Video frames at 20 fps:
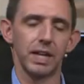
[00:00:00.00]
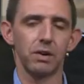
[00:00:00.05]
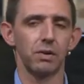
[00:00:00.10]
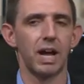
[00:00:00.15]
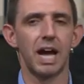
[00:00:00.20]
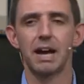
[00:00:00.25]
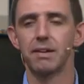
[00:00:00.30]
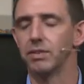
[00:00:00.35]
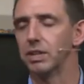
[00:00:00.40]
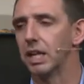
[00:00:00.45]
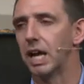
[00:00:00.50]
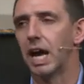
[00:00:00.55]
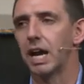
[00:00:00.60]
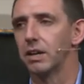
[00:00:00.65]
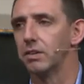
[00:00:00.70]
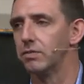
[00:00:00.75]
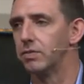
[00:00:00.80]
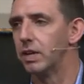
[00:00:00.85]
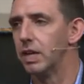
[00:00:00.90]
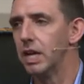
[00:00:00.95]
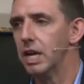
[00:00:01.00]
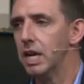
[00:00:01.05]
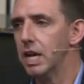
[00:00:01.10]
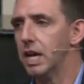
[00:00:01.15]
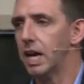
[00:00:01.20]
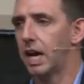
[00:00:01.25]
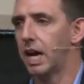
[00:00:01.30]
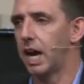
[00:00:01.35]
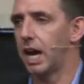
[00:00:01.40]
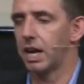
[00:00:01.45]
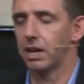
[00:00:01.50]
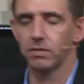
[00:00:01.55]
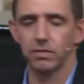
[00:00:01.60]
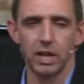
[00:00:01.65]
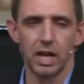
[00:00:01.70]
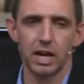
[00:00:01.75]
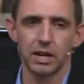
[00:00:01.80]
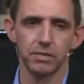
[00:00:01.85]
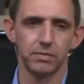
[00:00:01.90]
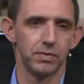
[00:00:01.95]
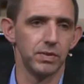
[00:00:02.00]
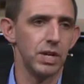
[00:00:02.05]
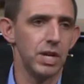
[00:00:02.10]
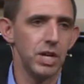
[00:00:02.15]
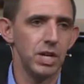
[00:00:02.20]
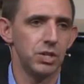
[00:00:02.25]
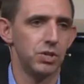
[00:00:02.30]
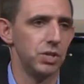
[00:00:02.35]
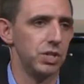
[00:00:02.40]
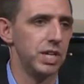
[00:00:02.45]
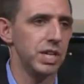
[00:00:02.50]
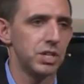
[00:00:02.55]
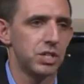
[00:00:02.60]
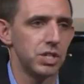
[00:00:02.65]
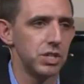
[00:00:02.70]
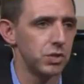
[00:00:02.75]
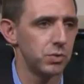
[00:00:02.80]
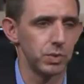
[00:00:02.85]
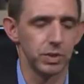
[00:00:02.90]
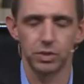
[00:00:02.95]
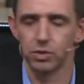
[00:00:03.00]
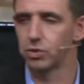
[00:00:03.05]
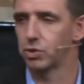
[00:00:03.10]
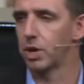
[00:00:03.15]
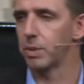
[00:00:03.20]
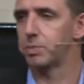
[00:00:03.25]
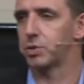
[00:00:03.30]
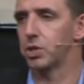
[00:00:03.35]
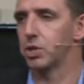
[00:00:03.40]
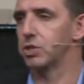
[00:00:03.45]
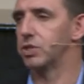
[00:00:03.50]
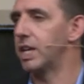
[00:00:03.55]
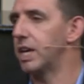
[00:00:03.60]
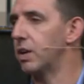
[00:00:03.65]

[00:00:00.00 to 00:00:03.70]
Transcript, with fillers: They don't have a lot of had a lot of traditions with the scriptures.